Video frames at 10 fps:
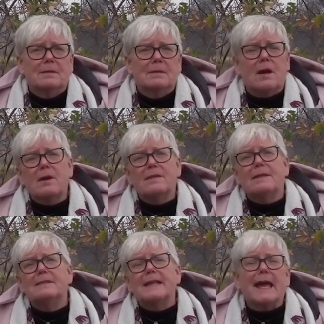Are
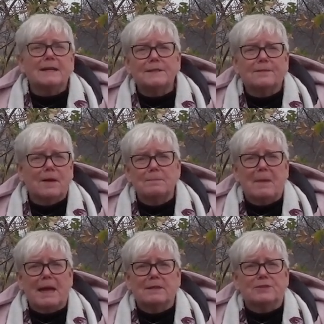these hedge fund
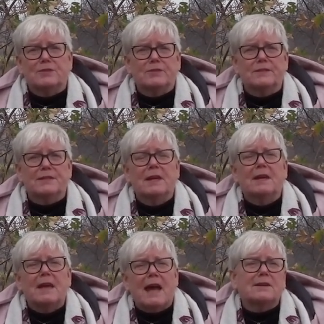managers
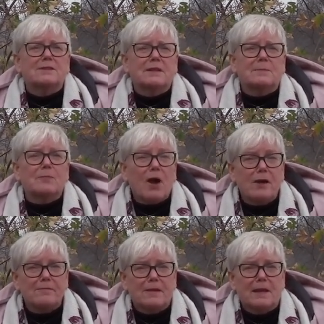actually
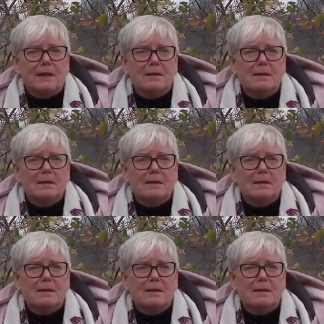profiting